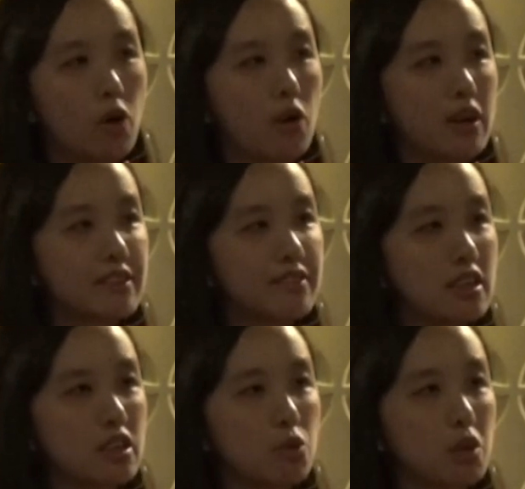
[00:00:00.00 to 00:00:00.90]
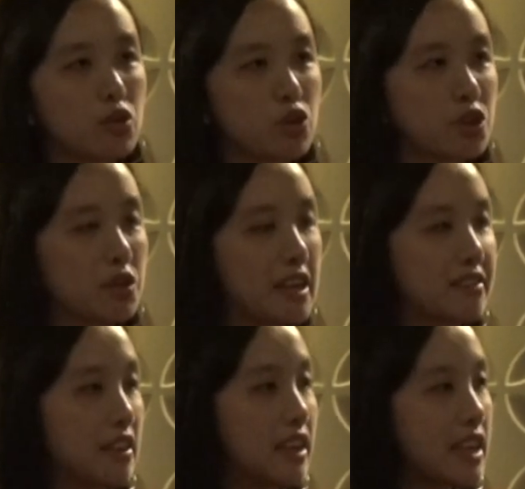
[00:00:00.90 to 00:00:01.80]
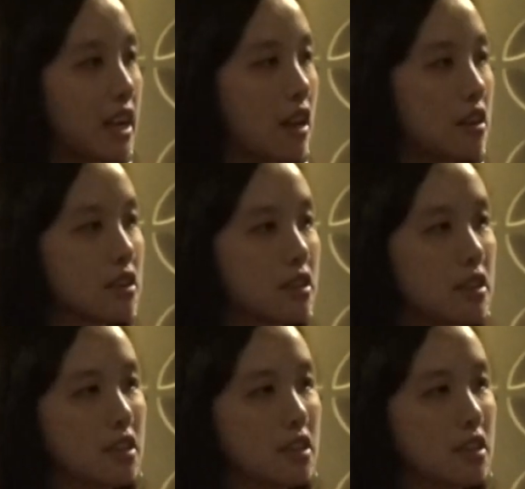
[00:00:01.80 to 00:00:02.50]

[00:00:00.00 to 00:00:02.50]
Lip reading: or let's say you want to show as the link color,